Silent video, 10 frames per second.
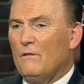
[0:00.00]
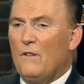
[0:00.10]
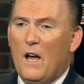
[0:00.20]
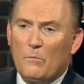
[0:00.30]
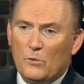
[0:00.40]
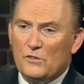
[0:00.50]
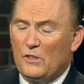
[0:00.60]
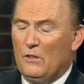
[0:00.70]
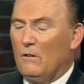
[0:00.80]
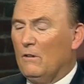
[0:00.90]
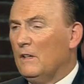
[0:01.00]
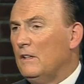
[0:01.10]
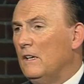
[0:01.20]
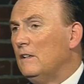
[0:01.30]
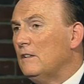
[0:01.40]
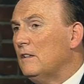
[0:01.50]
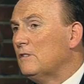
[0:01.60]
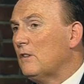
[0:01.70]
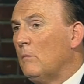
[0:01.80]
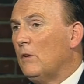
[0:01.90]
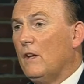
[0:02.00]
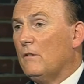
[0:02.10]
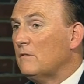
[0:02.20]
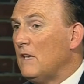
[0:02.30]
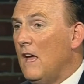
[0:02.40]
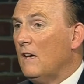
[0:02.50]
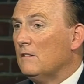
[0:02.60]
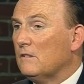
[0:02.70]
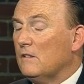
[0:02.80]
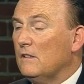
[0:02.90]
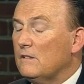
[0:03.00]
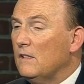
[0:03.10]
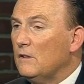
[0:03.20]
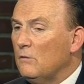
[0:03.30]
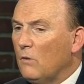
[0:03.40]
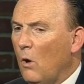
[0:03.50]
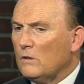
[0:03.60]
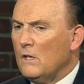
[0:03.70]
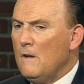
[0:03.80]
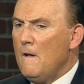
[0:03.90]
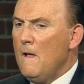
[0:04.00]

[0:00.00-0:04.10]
LeVon Brazil and some of the other talents that you've lost,